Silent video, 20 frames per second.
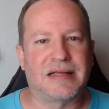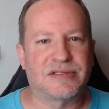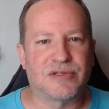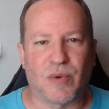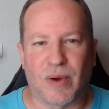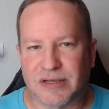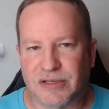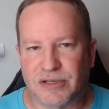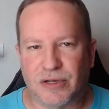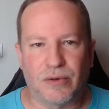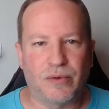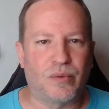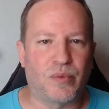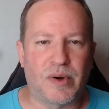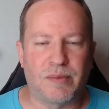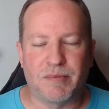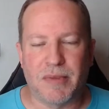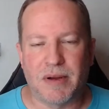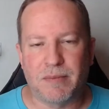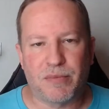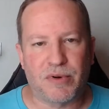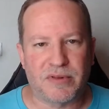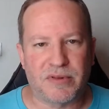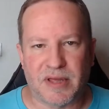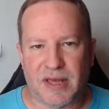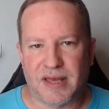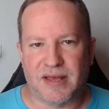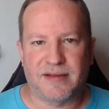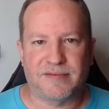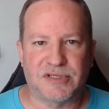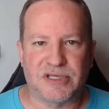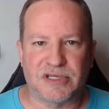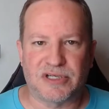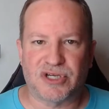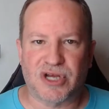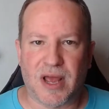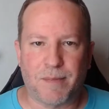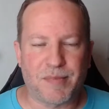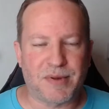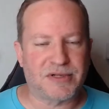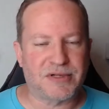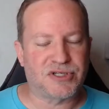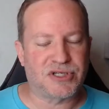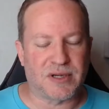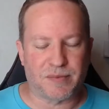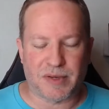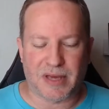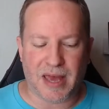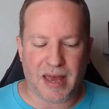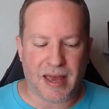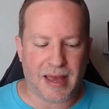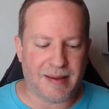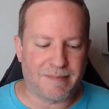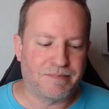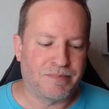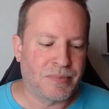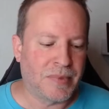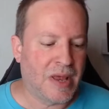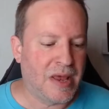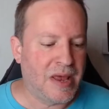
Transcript: so I don't remember the NFC championship game,